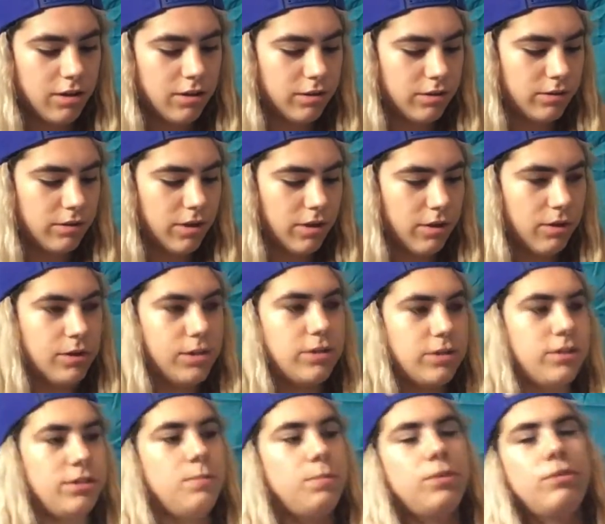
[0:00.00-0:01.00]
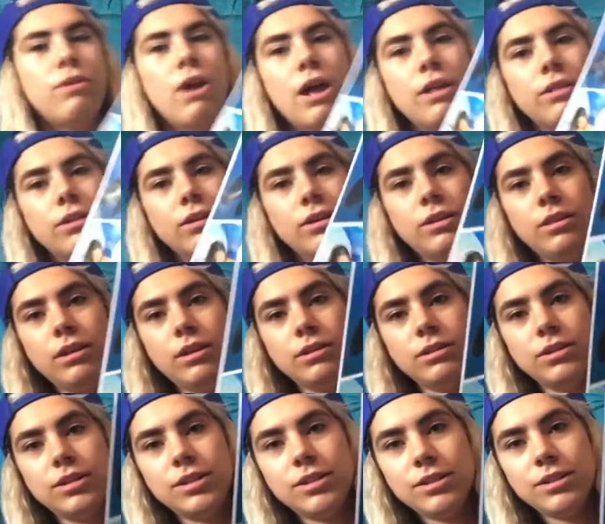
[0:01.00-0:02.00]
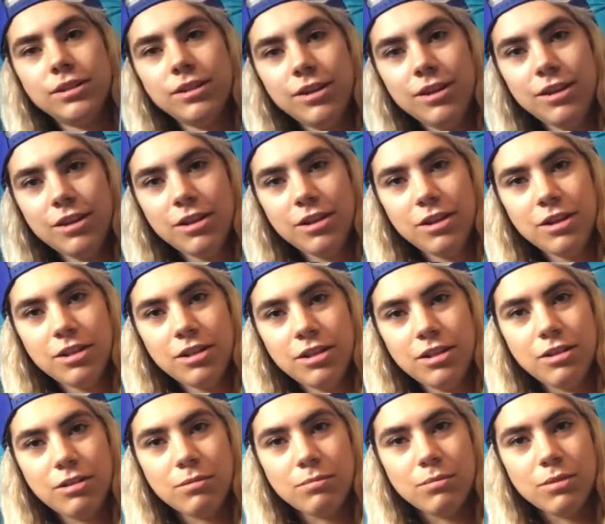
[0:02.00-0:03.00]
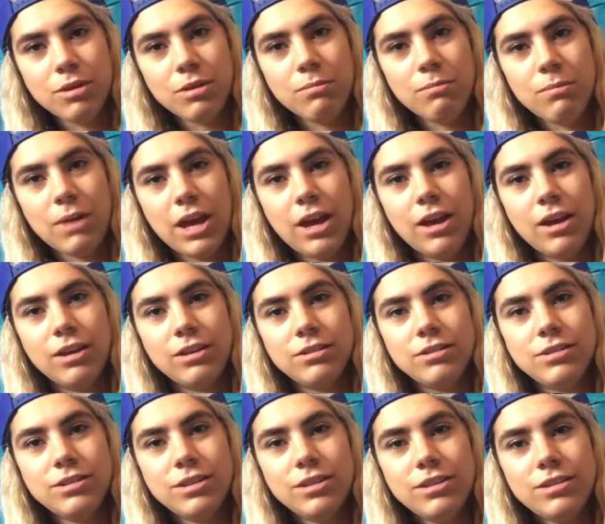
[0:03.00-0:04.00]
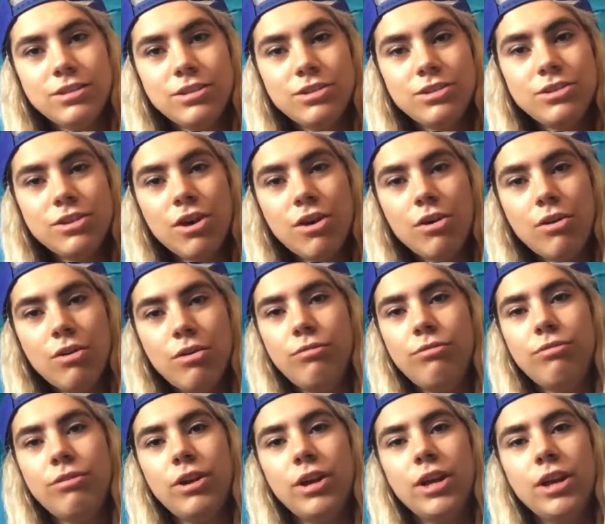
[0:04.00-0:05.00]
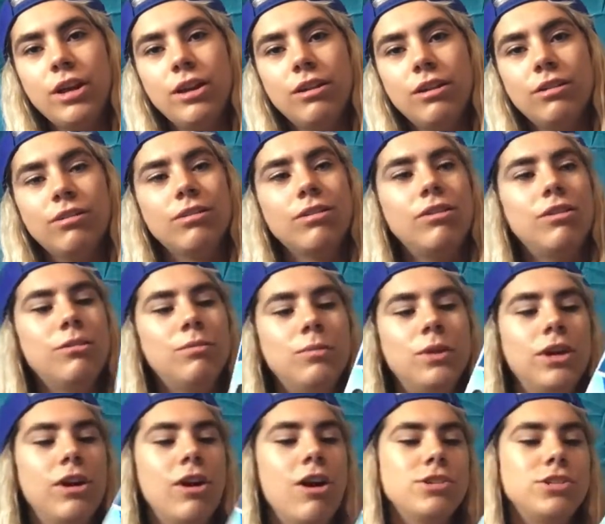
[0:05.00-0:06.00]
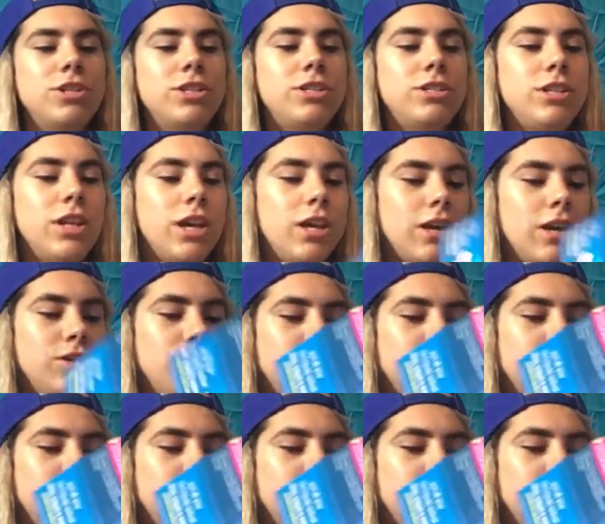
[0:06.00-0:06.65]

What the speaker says: So it's super rad. Look at these little mermaids. It's so freaking, oh my gosh. It's like a